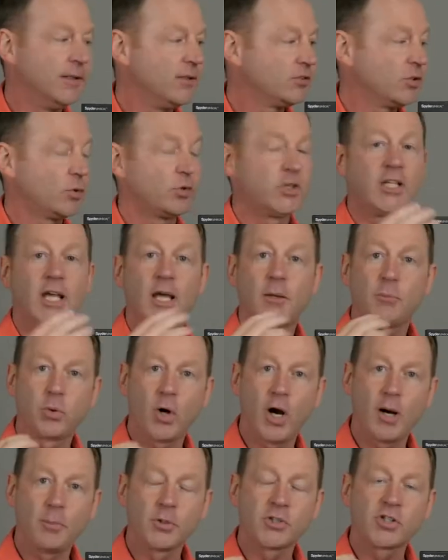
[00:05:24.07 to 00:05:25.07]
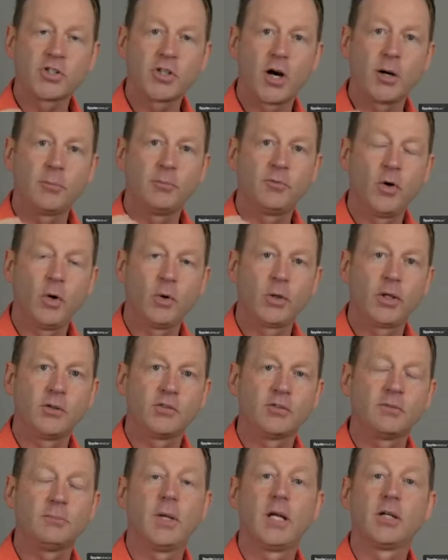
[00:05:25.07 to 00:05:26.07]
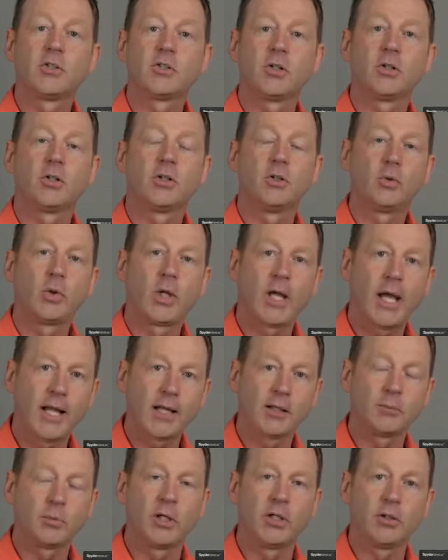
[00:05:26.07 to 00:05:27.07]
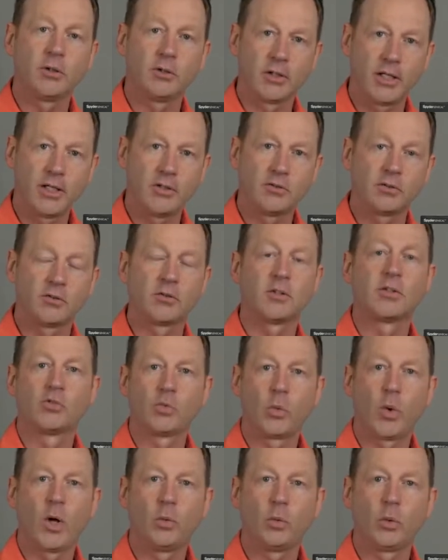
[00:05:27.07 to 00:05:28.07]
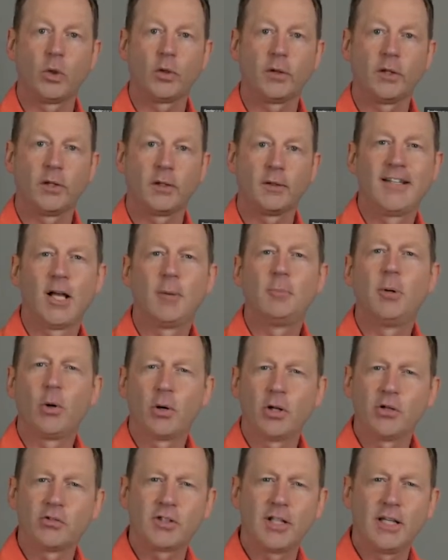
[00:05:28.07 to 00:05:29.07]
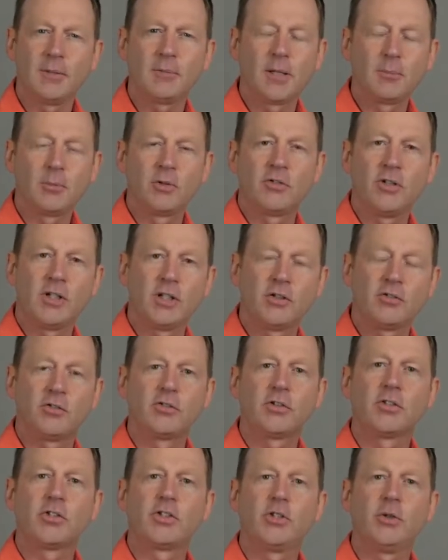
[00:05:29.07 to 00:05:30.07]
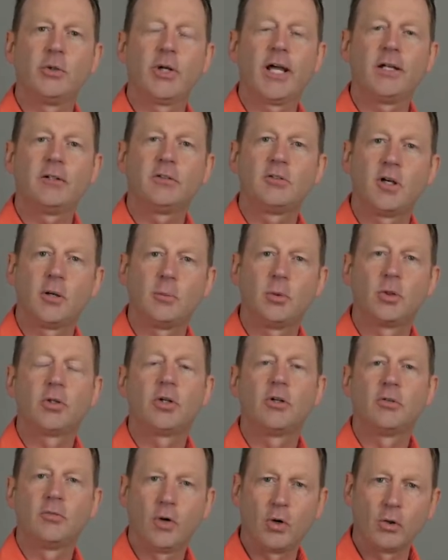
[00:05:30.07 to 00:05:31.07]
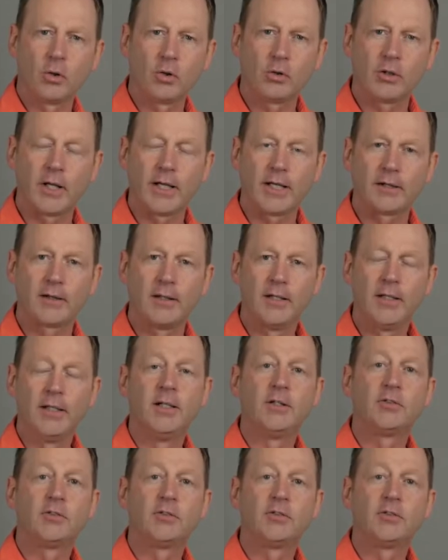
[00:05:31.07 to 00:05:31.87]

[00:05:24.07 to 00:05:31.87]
So to get proper sharp focus, make sure you calibrate your lenses. It's well worth it. Now, bonus tip number 6 is to shoot at double your focal length.